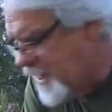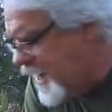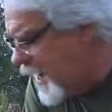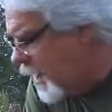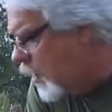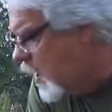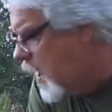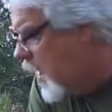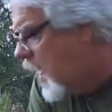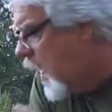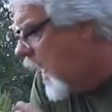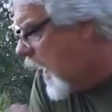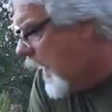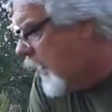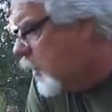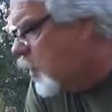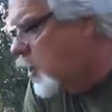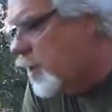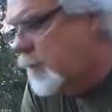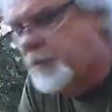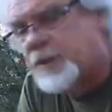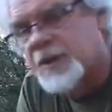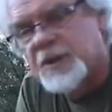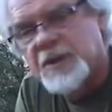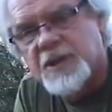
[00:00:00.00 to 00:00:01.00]
now, I
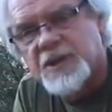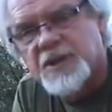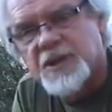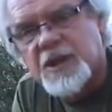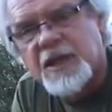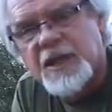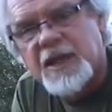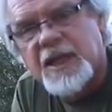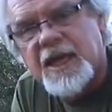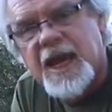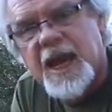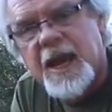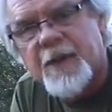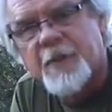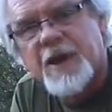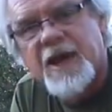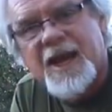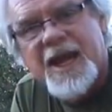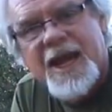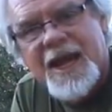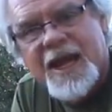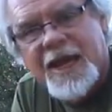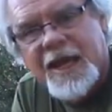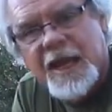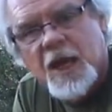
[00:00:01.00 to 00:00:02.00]
could put this on the camera
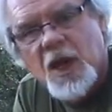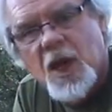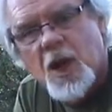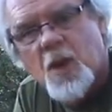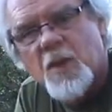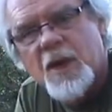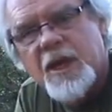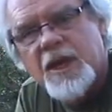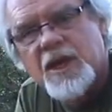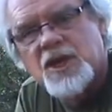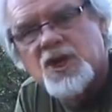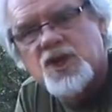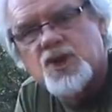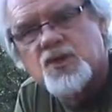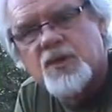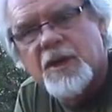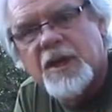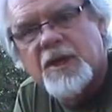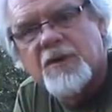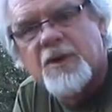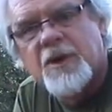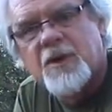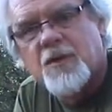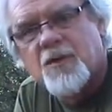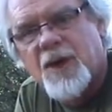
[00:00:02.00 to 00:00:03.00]
and I could go in and
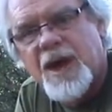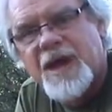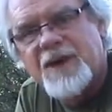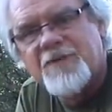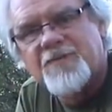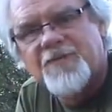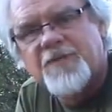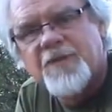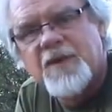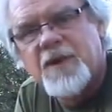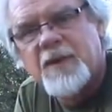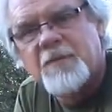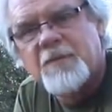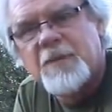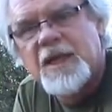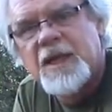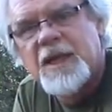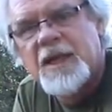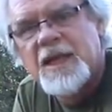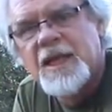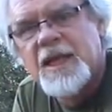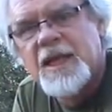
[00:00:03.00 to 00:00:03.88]
trigger it right from